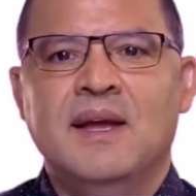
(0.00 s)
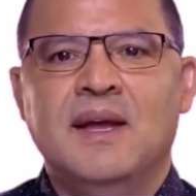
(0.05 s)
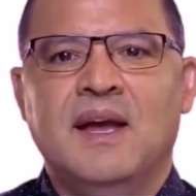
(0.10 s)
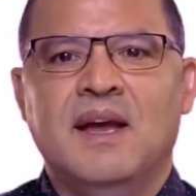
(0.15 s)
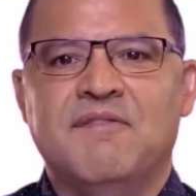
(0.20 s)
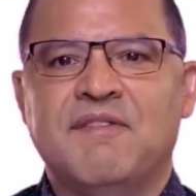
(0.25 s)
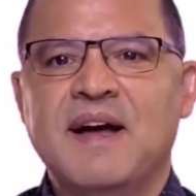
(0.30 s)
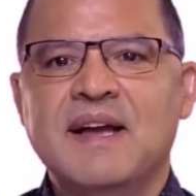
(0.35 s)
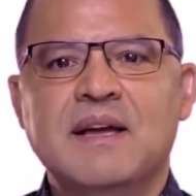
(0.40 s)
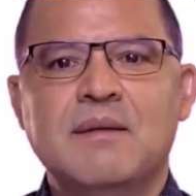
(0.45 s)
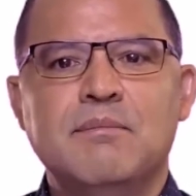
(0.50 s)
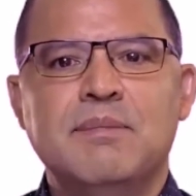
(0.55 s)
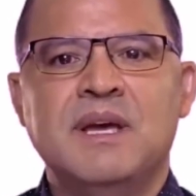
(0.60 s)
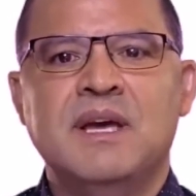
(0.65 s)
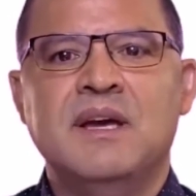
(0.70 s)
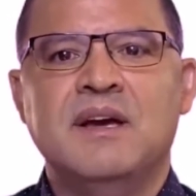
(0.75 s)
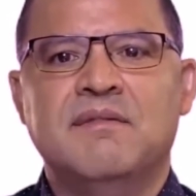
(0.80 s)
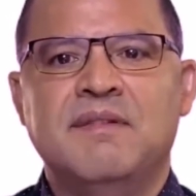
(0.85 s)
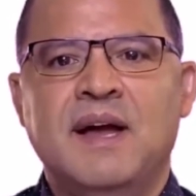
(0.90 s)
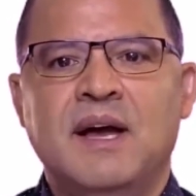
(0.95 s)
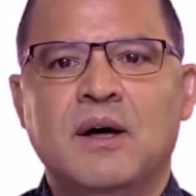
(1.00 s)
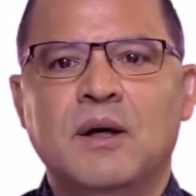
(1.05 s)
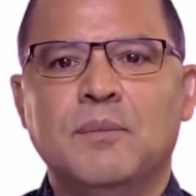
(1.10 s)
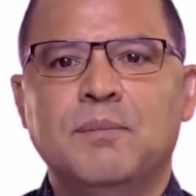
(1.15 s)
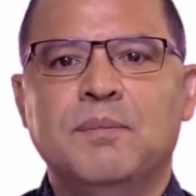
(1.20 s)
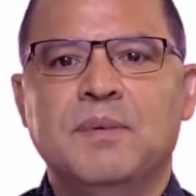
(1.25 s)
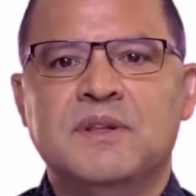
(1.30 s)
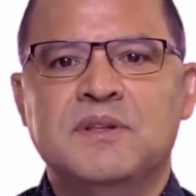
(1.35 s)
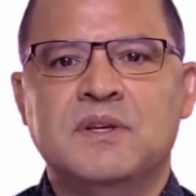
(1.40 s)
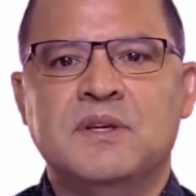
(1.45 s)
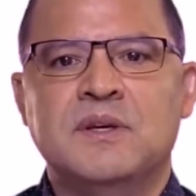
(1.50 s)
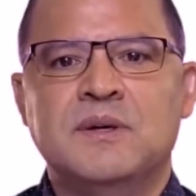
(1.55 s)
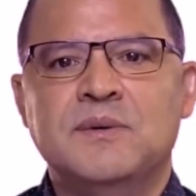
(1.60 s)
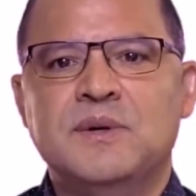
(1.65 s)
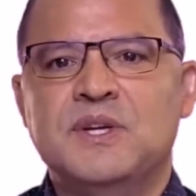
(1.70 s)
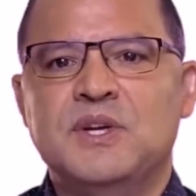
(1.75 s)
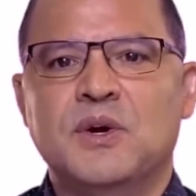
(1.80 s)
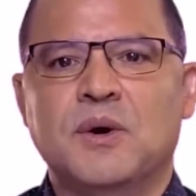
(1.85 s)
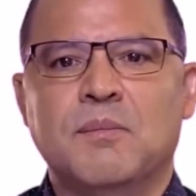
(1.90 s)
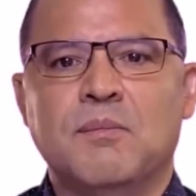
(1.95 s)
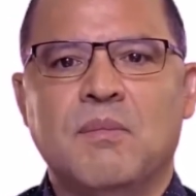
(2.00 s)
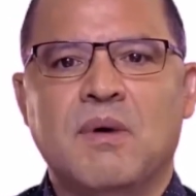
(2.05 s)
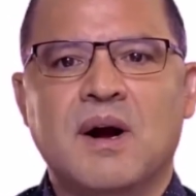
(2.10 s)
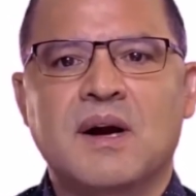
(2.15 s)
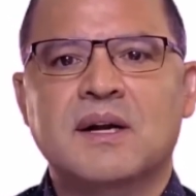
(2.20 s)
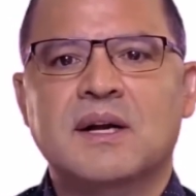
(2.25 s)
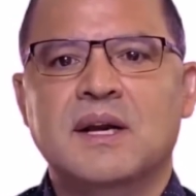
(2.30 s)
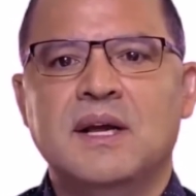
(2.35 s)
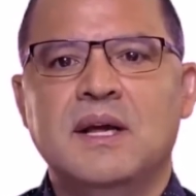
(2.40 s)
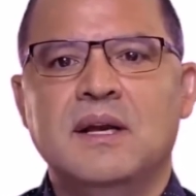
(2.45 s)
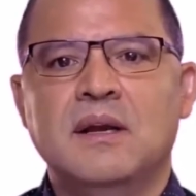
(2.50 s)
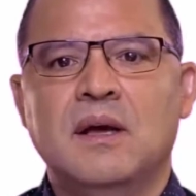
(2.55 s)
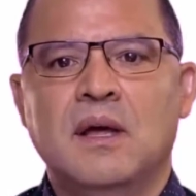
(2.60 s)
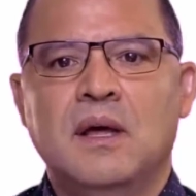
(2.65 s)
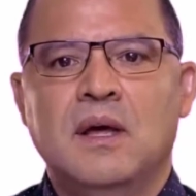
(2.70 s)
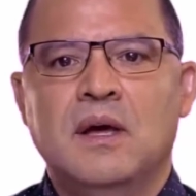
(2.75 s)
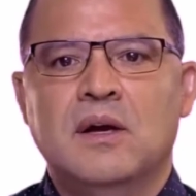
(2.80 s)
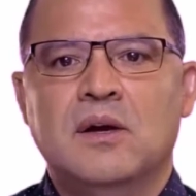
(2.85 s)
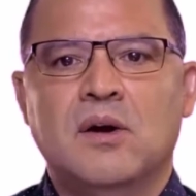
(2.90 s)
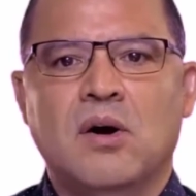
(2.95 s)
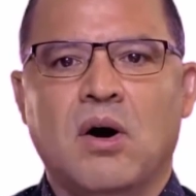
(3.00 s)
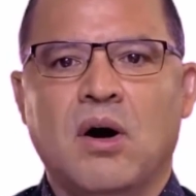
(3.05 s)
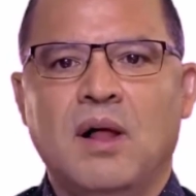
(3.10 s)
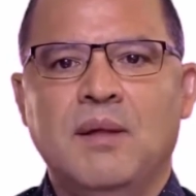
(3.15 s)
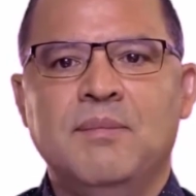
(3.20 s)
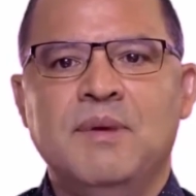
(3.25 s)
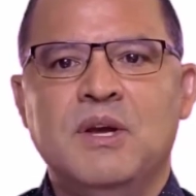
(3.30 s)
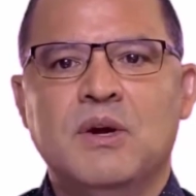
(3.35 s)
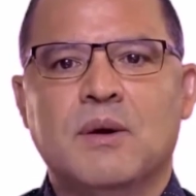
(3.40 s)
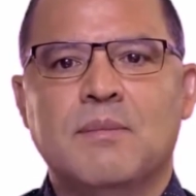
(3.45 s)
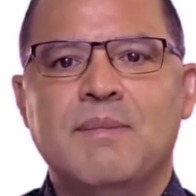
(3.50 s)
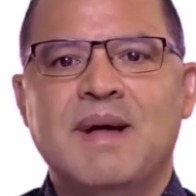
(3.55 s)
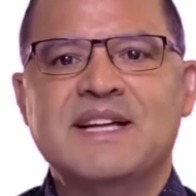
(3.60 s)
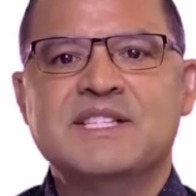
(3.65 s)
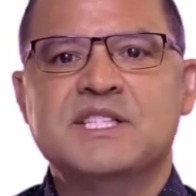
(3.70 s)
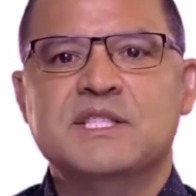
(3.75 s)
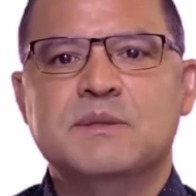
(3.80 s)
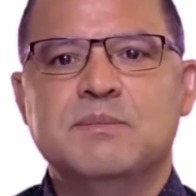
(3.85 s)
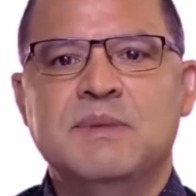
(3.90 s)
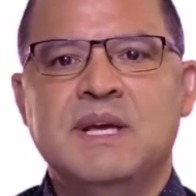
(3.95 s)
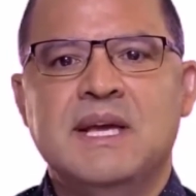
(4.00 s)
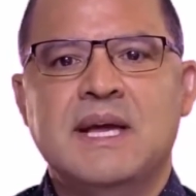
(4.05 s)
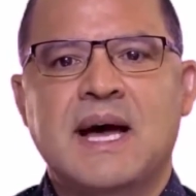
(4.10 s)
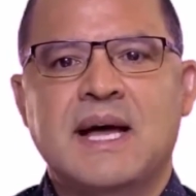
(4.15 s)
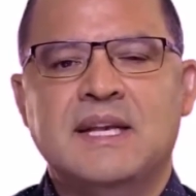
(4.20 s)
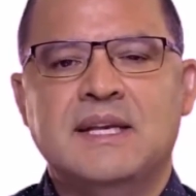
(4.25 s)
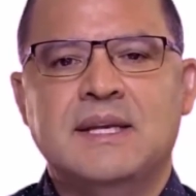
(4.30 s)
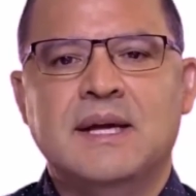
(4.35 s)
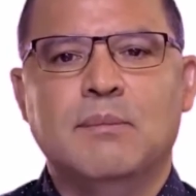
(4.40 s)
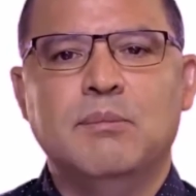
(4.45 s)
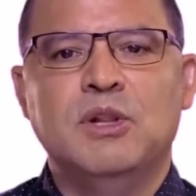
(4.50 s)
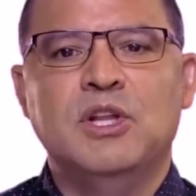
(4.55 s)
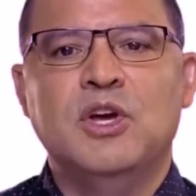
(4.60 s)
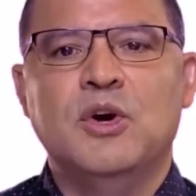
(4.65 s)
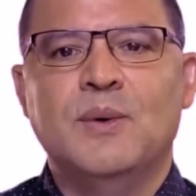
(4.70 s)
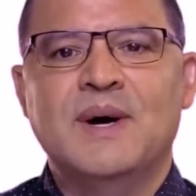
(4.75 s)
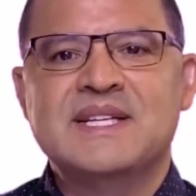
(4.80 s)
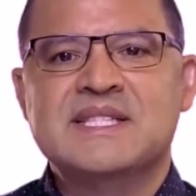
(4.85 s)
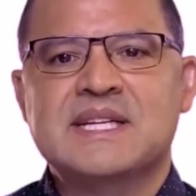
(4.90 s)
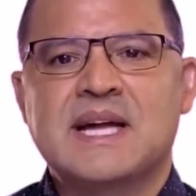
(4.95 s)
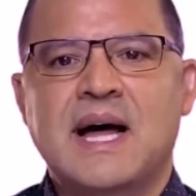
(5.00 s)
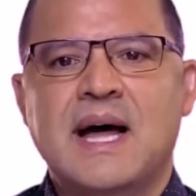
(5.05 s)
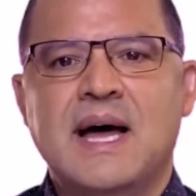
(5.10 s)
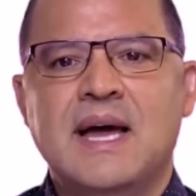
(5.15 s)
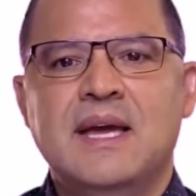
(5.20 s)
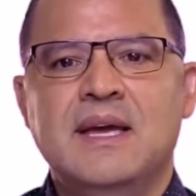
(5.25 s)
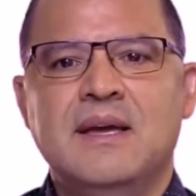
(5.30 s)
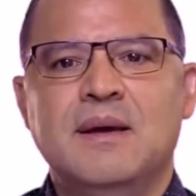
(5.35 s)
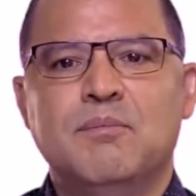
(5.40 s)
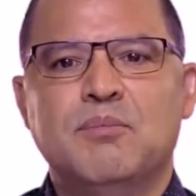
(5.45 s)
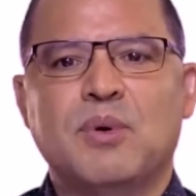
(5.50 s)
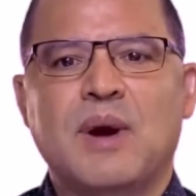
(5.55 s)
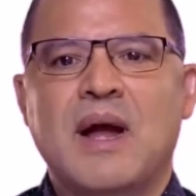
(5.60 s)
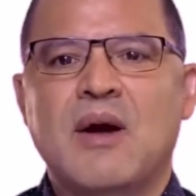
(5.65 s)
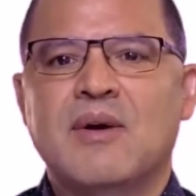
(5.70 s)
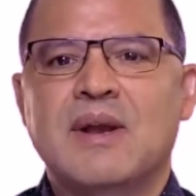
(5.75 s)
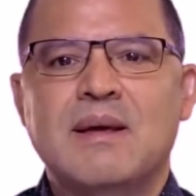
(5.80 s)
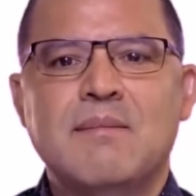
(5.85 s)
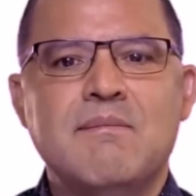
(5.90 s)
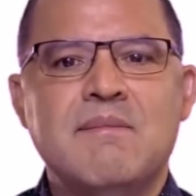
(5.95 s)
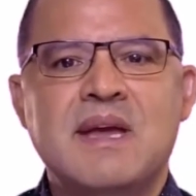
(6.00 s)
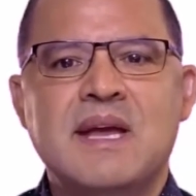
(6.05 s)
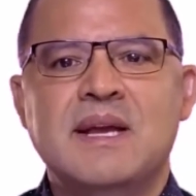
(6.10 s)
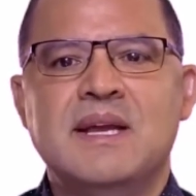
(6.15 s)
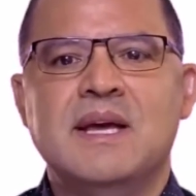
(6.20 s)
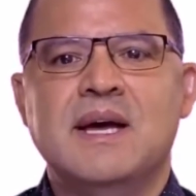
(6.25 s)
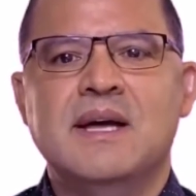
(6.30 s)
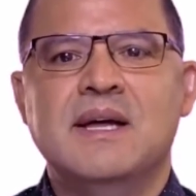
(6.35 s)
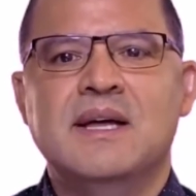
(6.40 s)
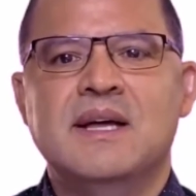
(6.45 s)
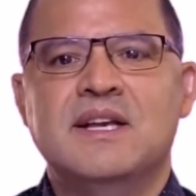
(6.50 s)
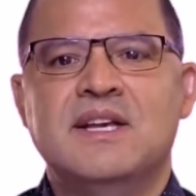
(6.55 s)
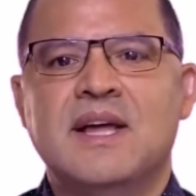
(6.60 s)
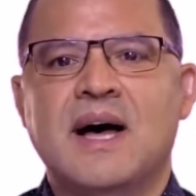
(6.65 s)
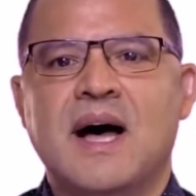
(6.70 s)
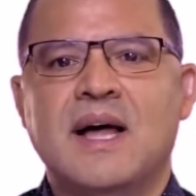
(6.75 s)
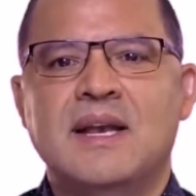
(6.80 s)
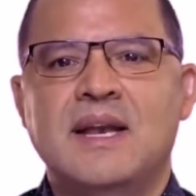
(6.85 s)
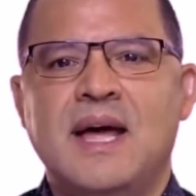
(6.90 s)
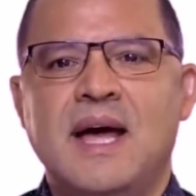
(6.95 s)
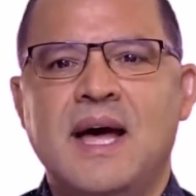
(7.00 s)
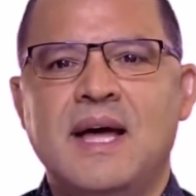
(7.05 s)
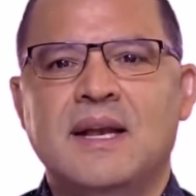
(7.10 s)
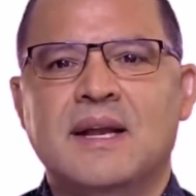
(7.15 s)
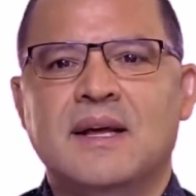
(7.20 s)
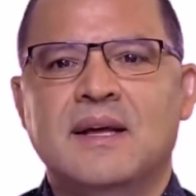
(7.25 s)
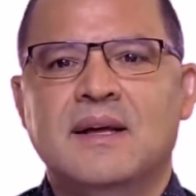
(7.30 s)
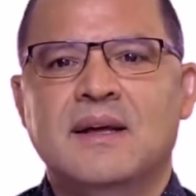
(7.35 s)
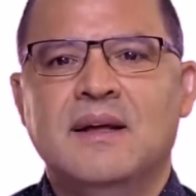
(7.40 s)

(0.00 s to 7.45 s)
If I can be of help to you in your marketing, call me or message me at W S I priority media dot net.